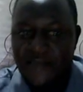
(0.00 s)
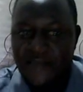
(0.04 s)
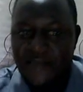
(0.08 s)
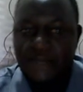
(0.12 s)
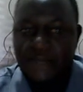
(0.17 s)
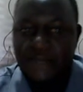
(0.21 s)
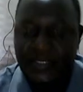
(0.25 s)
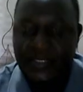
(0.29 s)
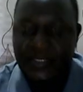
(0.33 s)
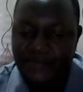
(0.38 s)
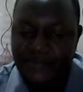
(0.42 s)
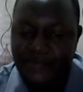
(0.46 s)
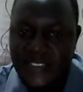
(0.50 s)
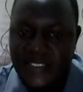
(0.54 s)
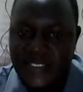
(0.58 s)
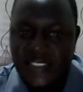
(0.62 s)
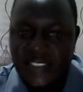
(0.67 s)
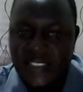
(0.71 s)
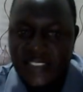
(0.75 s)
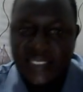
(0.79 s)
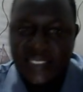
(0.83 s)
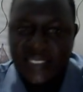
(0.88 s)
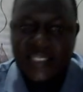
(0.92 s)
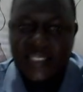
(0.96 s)
But
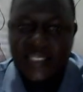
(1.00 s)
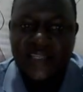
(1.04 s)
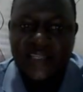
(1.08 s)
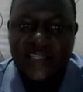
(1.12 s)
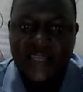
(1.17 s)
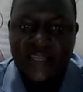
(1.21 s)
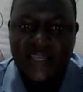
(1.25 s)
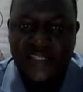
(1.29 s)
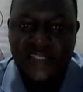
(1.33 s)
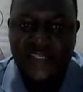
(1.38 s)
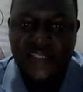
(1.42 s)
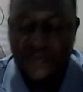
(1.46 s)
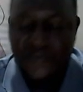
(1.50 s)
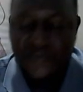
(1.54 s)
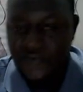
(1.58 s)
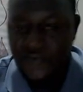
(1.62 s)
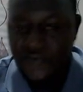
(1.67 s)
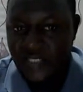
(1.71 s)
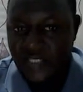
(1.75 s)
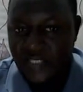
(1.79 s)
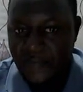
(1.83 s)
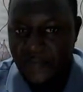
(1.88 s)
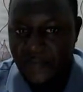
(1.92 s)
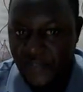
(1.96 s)
basically, that's what you're
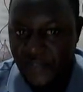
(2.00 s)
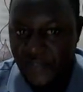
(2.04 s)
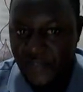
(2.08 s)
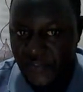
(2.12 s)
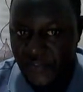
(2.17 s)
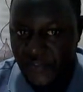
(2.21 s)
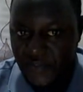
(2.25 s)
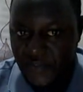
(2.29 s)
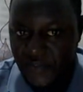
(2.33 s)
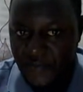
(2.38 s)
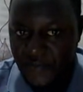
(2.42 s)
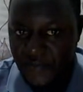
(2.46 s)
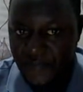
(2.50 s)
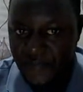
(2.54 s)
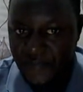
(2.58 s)
supposed to do.